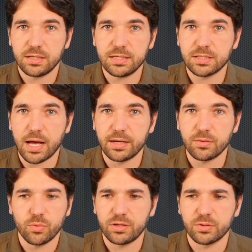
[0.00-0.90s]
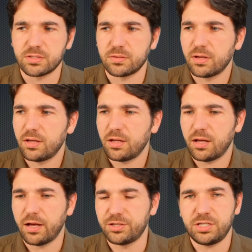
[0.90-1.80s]
He's gotten, whether it's
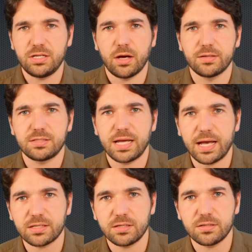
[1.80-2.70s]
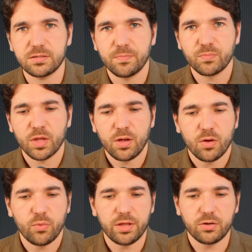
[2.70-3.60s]
cheating on his taxes,
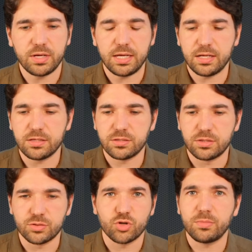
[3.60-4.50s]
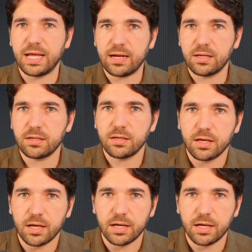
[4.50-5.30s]
whether it is discriminating,